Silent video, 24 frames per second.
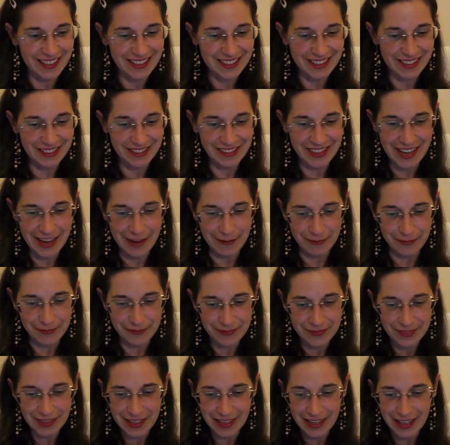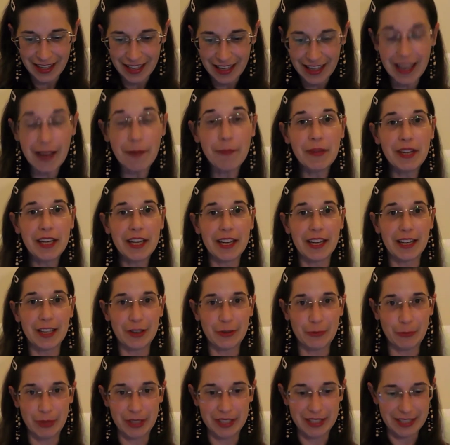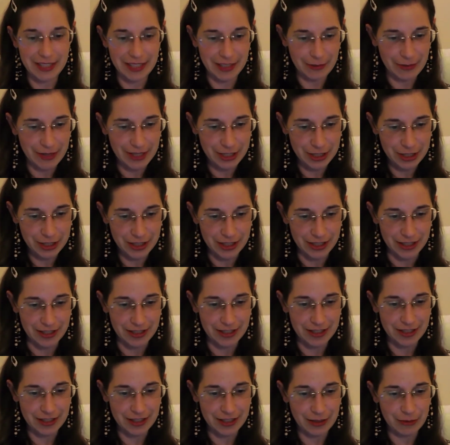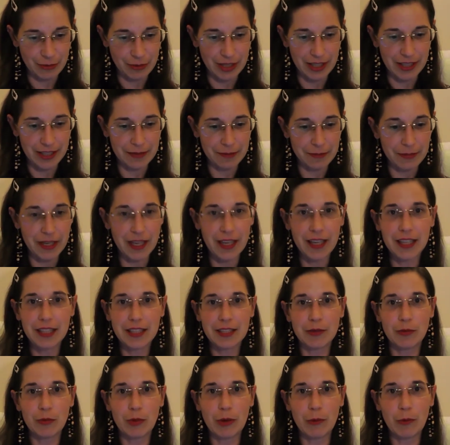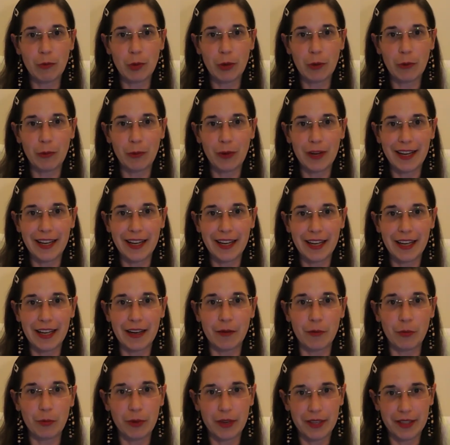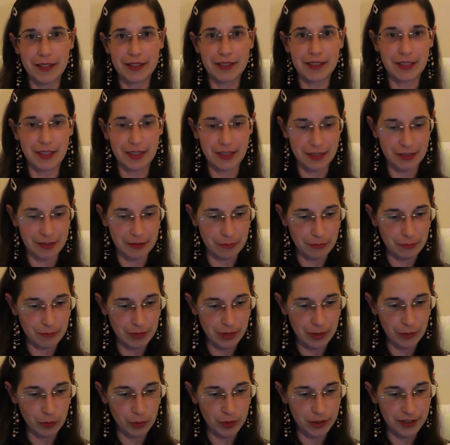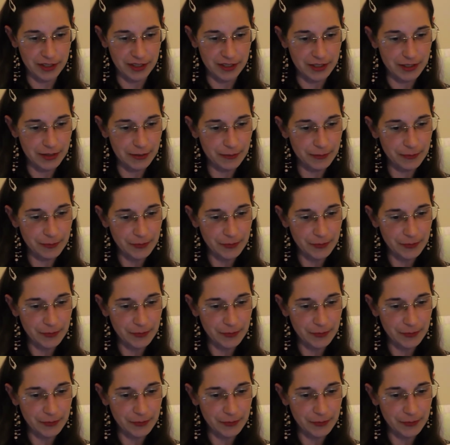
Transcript: So yeah, let me get on with the questions, otherwise my little one will wake up with my voice.